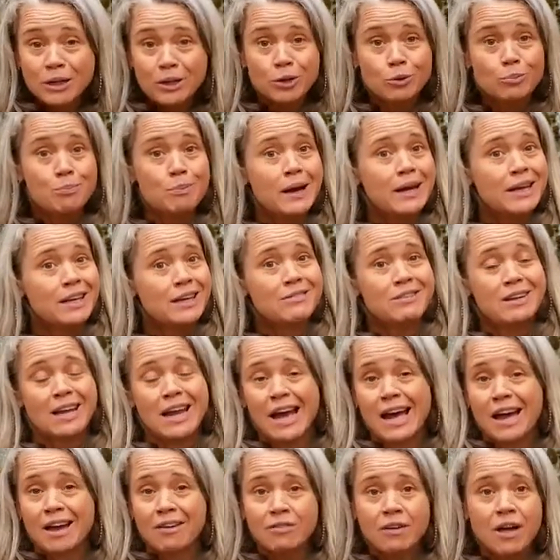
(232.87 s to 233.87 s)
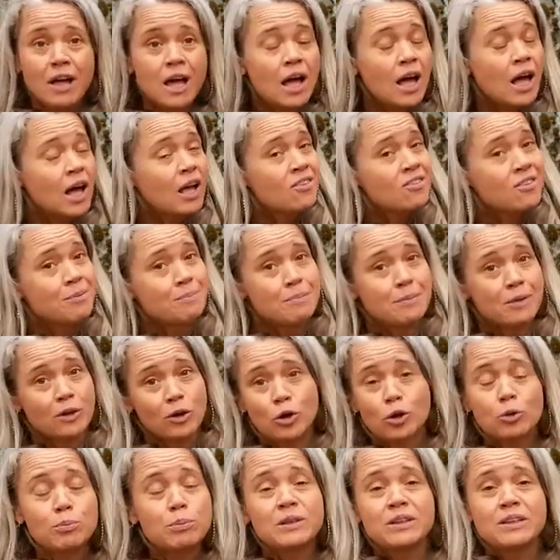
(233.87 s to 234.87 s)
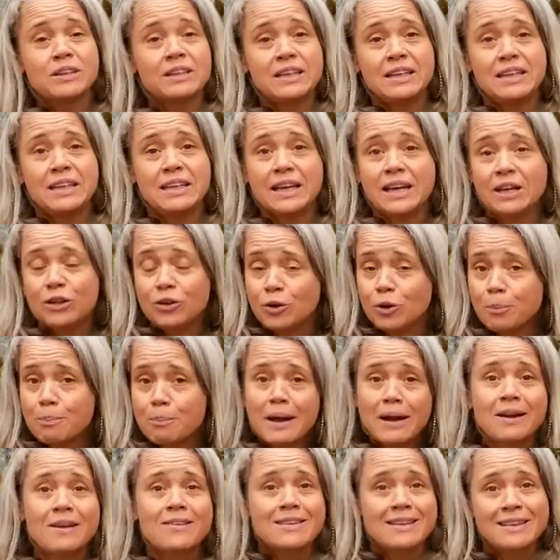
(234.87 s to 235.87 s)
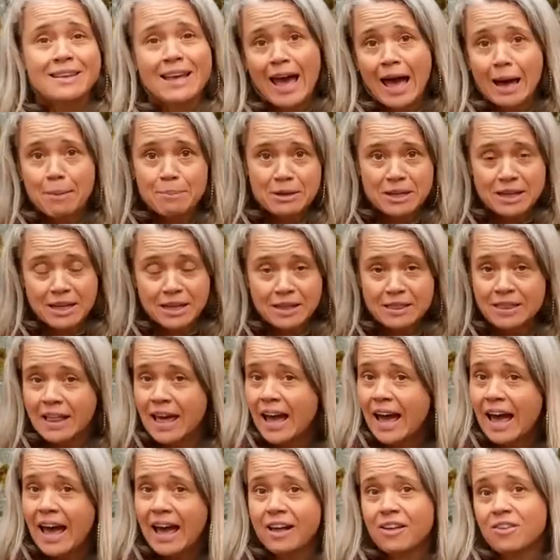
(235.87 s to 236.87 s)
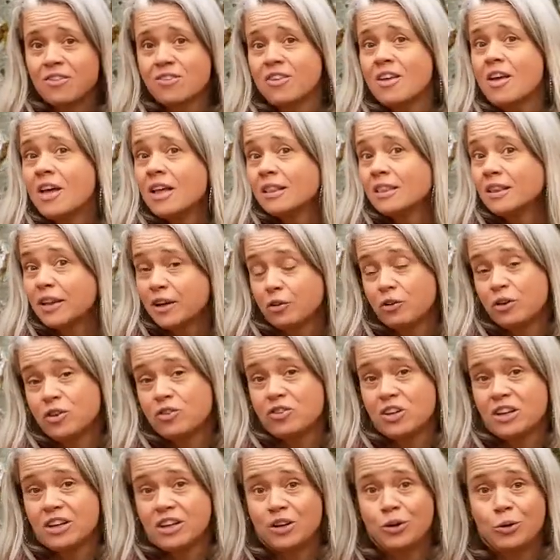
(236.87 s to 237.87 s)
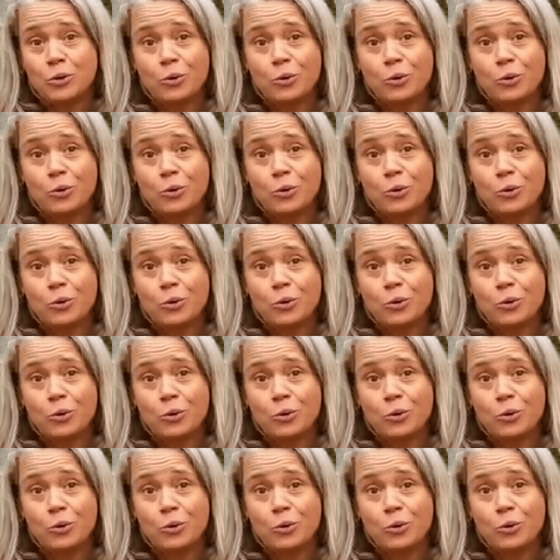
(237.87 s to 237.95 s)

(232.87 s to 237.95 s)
You might even have some herbal tea in your medicine cabinet that has licorice in it,